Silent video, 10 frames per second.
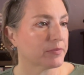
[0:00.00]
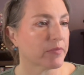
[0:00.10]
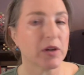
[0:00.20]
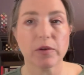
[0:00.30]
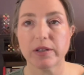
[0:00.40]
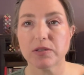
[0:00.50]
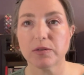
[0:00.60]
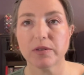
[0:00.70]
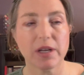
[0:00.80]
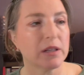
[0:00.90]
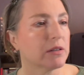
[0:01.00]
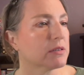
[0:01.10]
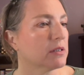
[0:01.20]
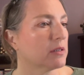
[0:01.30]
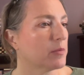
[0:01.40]
Okay, so that looks
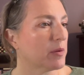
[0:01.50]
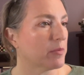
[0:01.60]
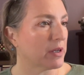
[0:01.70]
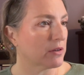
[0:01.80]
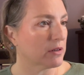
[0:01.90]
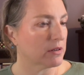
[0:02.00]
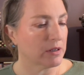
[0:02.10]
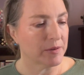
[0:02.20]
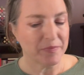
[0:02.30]
a little bit better.